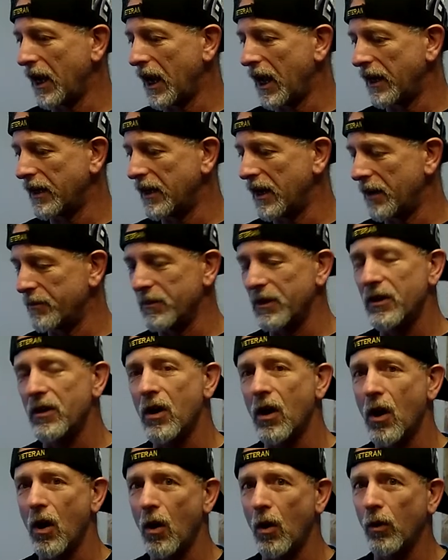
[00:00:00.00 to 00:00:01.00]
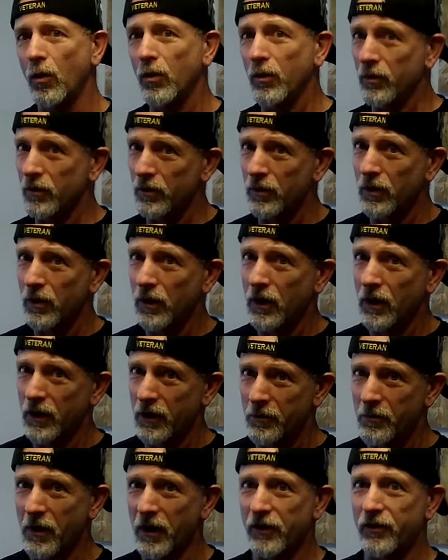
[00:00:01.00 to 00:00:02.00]
had let me know,
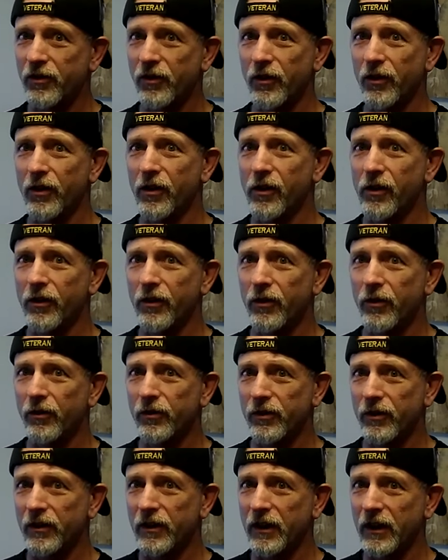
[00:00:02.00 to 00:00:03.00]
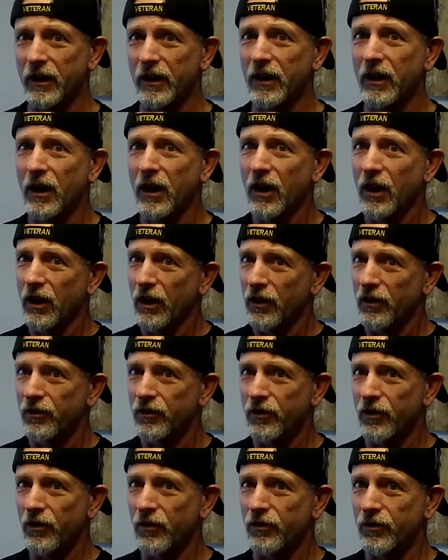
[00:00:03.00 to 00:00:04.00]
make sure you're using the
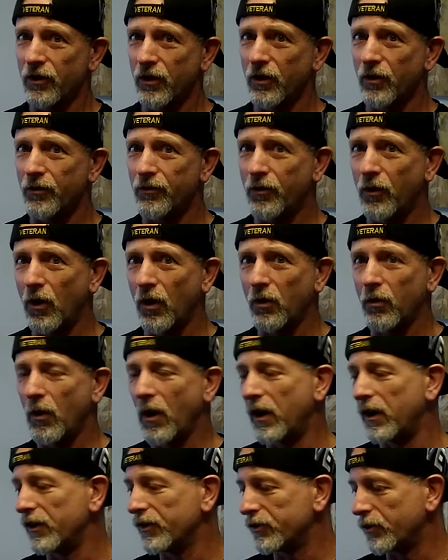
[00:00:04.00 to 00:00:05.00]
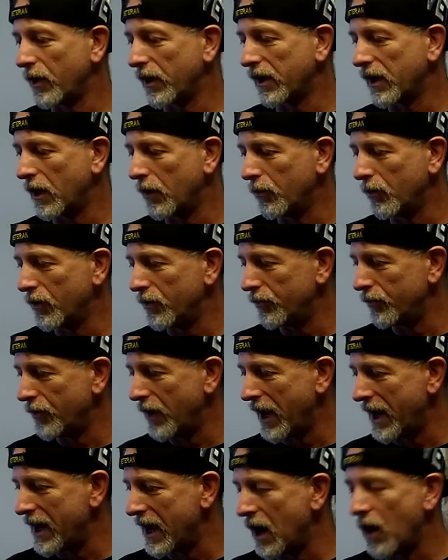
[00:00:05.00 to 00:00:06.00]
004 wire. So I
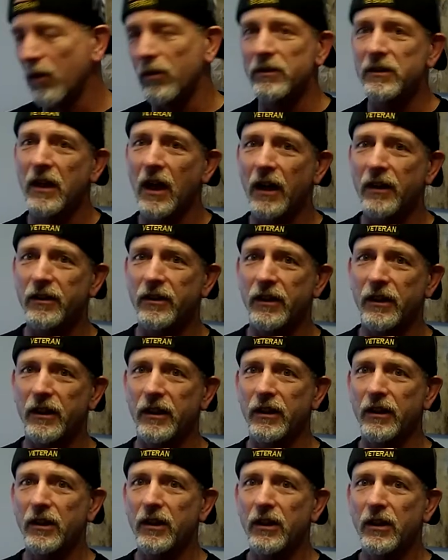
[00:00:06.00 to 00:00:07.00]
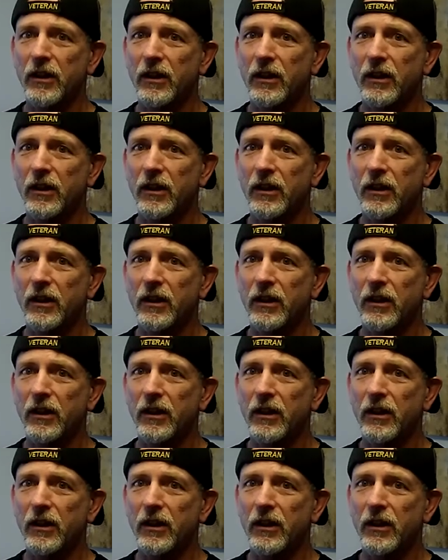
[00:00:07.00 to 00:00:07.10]
ran out and got the